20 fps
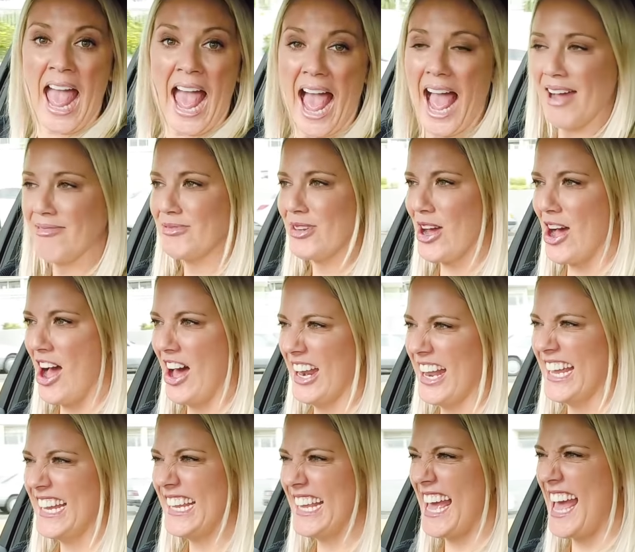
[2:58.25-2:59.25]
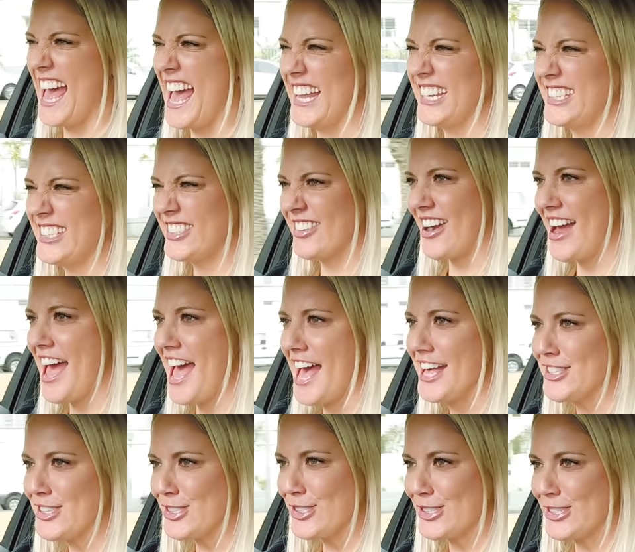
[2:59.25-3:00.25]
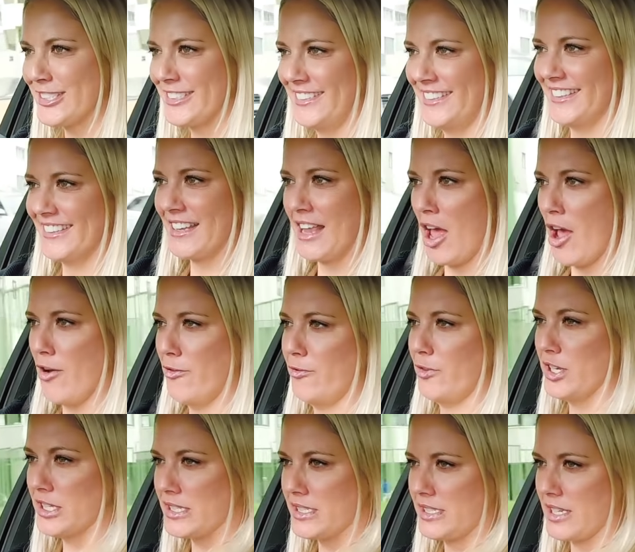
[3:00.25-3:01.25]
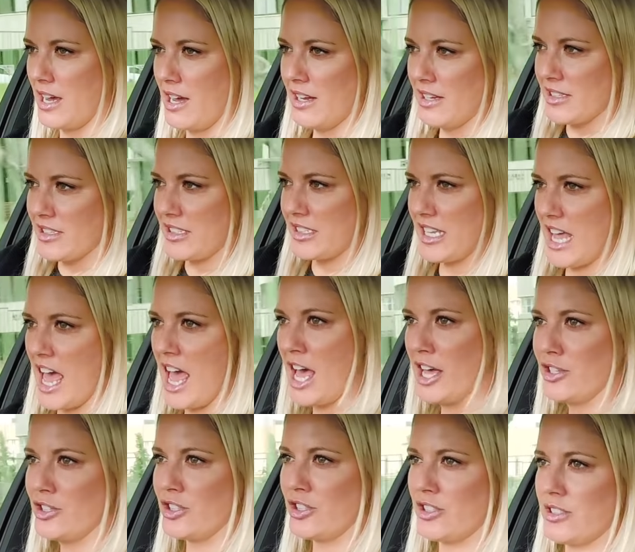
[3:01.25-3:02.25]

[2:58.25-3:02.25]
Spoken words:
I'm gonna get dressed for success.